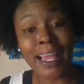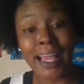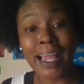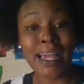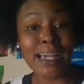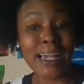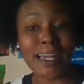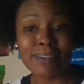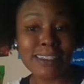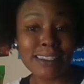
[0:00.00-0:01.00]
I
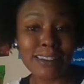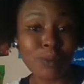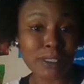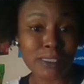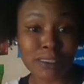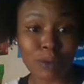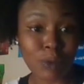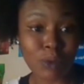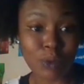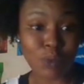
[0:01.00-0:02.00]
really didn't want this whole
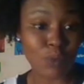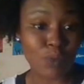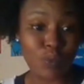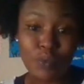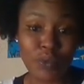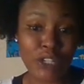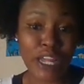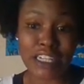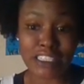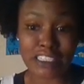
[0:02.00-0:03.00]
little
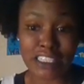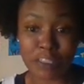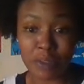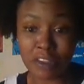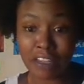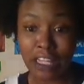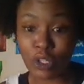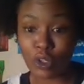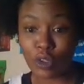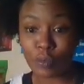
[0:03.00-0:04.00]
reaction thing to be that long